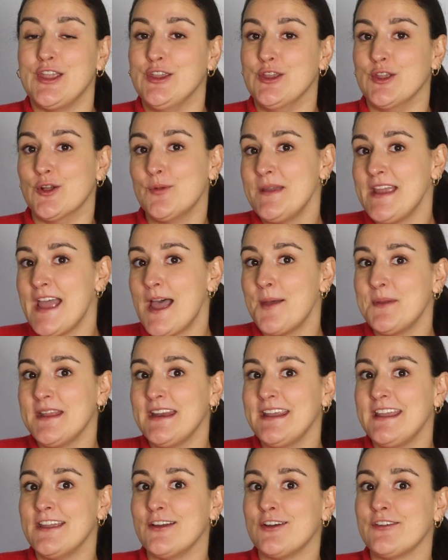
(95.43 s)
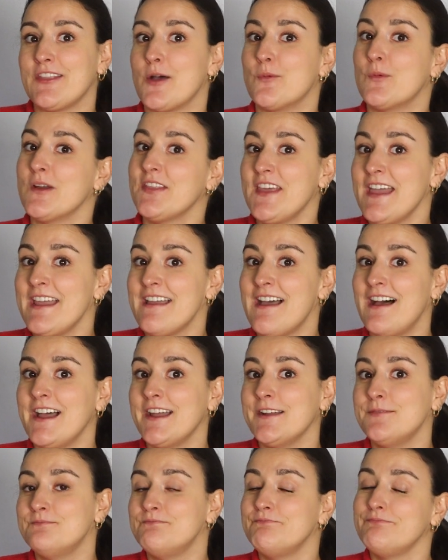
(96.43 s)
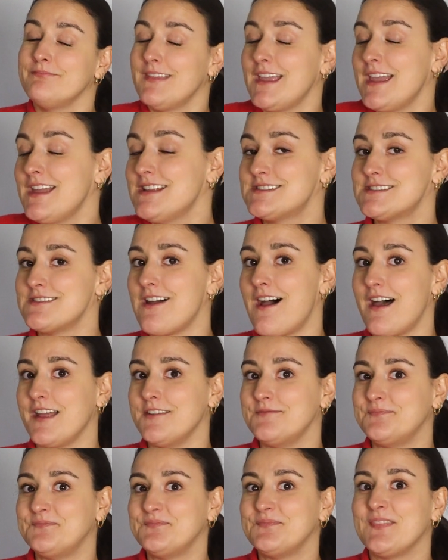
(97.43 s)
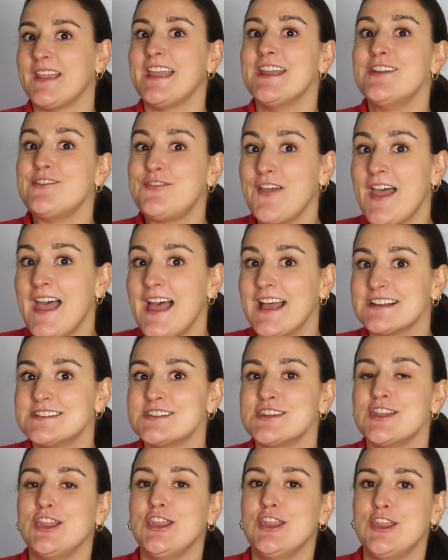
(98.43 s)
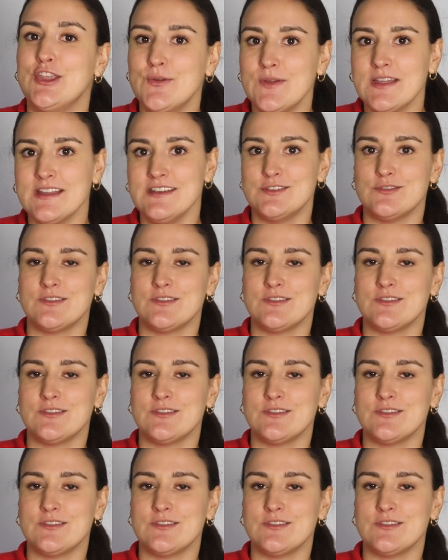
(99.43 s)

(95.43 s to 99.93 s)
You'll be happy to hear that with AI, it's not. In fact, you can